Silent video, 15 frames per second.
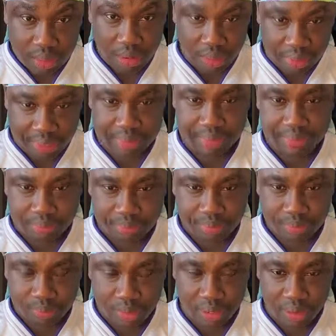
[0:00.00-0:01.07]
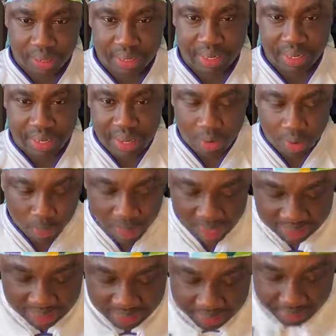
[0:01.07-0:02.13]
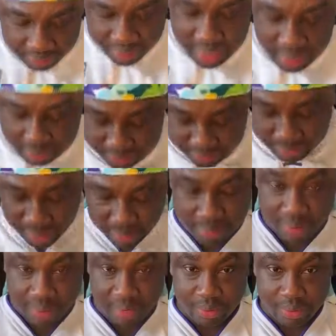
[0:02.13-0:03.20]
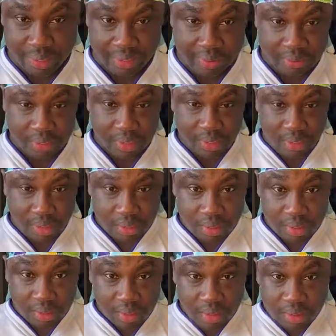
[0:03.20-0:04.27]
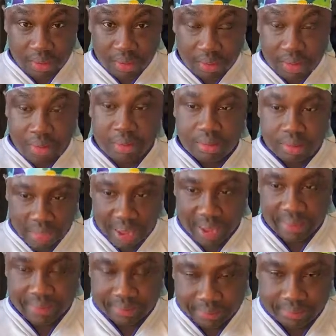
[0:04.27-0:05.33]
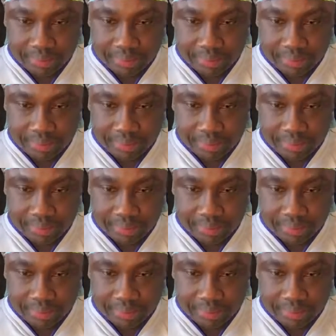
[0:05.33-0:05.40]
Okay, then you can pass it. Yeah, I mean, you're ready. Yeah.